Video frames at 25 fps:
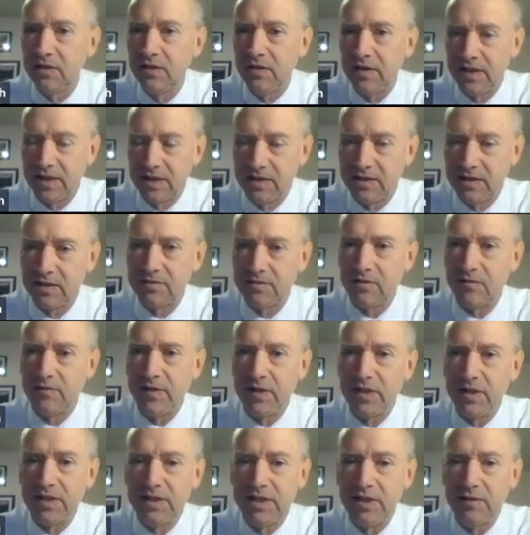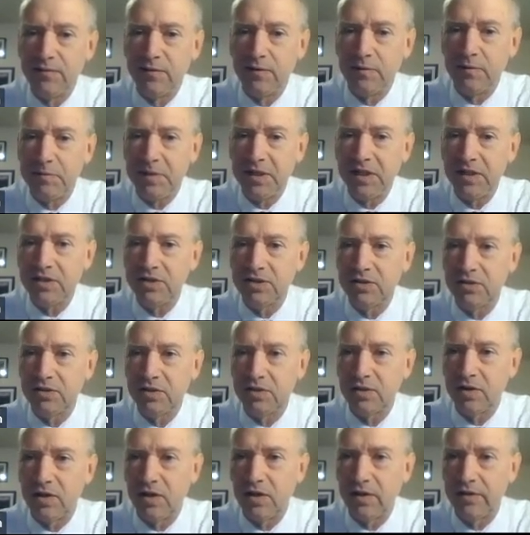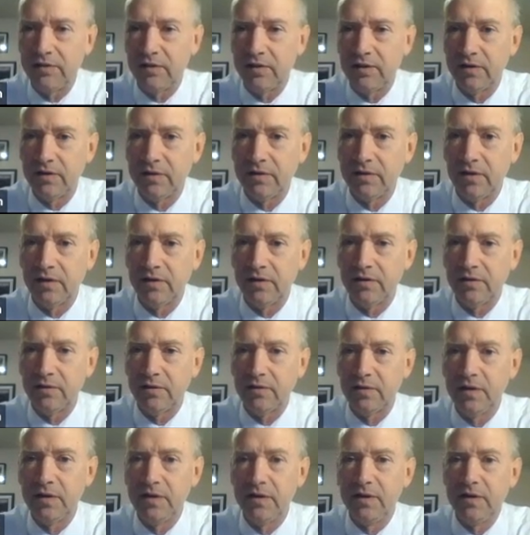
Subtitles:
I think it gives a very different picture on the